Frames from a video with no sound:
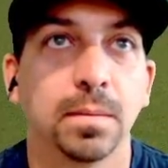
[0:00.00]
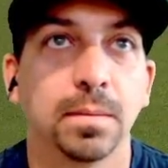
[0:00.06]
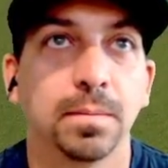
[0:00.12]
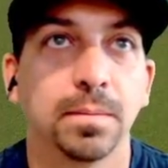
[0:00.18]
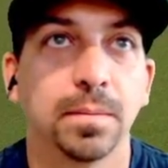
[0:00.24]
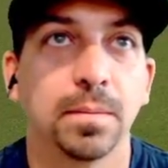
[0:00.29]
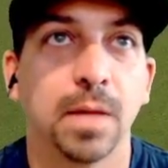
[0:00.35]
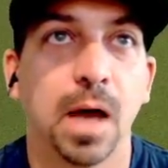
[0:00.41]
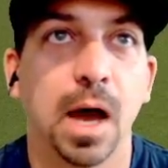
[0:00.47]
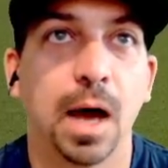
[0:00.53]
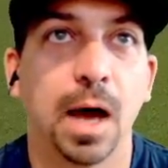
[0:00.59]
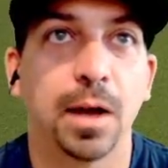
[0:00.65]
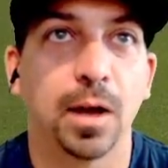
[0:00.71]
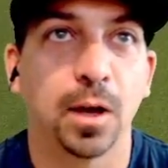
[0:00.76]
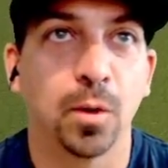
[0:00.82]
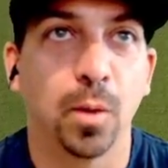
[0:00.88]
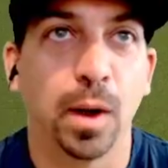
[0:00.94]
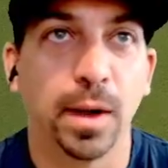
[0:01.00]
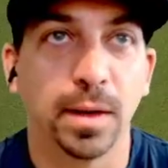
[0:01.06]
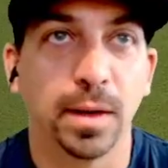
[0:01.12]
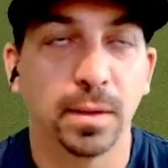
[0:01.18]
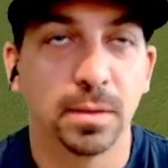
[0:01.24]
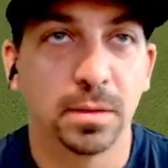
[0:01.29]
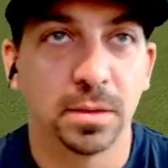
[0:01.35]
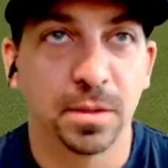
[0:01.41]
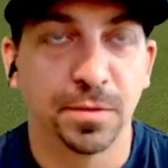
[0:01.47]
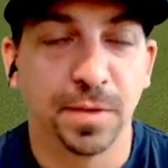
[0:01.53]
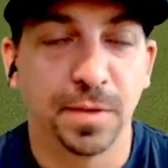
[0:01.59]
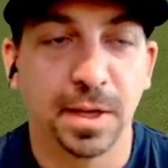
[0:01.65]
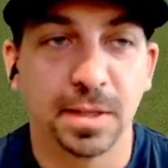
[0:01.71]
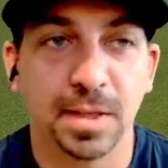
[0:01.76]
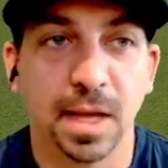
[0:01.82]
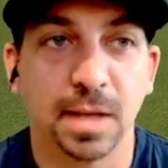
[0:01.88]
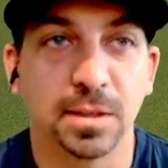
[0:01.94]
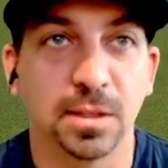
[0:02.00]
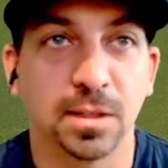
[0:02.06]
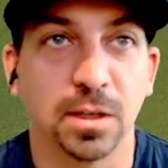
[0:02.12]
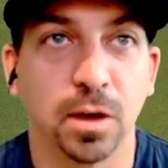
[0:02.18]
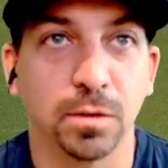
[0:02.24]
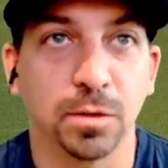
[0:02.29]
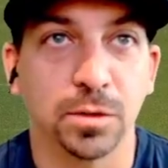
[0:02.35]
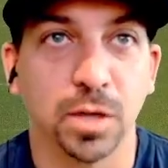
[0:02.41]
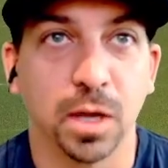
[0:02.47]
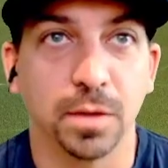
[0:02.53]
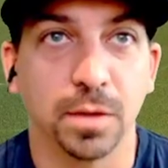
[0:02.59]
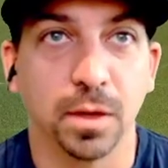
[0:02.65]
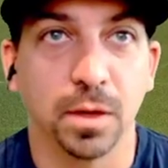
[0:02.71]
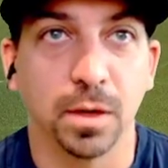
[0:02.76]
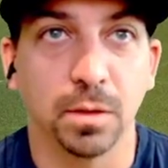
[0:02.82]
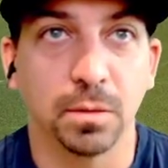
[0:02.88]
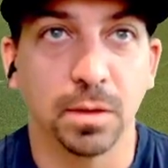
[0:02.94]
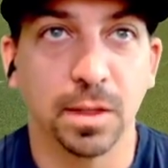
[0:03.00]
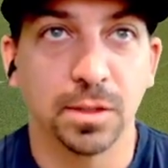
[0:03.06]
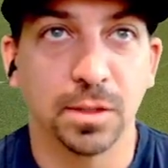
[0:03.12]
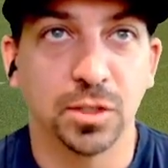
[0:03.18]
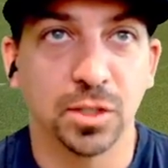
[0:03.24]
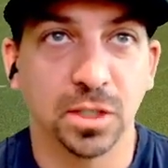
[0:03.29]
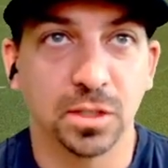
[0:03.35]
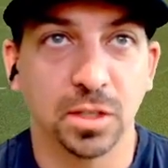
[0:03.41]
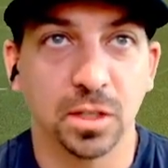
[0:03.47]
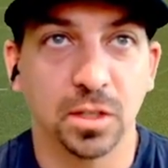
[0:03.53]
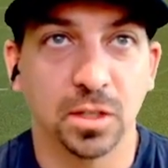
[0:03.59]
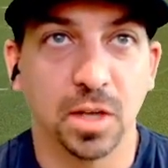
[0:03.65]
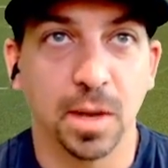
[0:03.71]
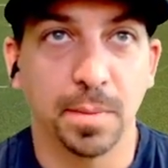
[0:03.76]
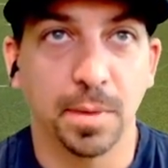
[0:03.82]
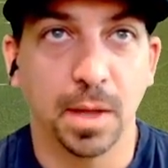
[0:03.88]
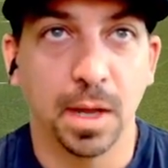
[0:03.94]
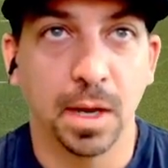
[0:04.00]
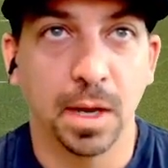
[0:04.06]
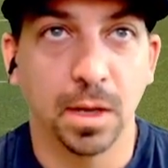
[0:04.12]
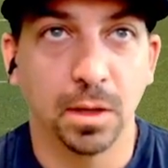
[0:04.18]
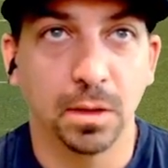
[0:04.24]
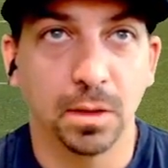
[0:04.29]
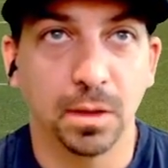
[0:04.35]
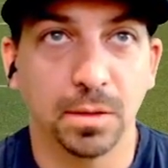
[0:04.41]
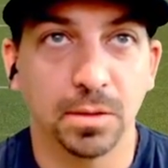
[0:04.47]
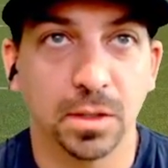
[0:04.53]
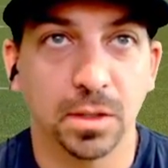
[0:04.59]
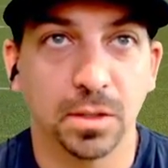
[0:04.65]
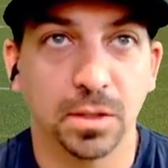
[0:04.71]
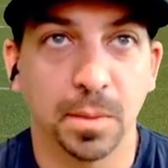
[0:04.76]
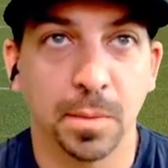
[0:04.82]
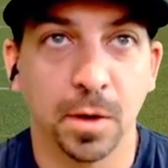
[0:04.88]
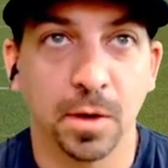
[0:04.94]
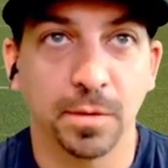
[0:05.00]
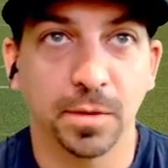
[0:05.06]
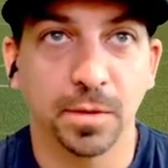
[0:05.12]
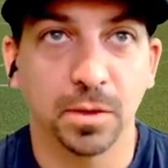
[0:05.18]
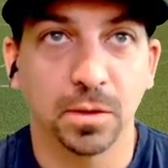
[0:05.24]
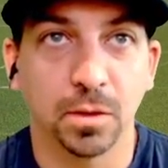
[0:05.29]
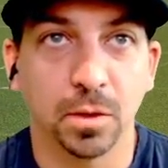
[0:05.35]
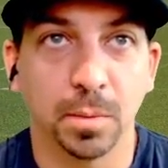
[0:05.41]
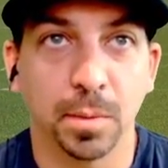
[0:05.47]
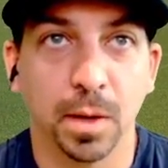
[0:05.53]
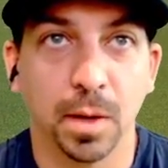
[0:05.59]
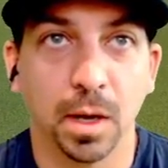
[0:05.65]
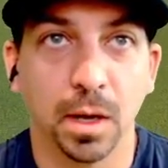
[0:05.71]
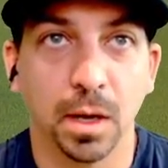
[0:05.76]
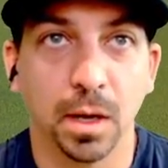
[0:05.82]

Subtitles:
Nah, not quite. It's a fantastic golf shot, though. Lands just on top of that hill. Leaves us a perfect little putt.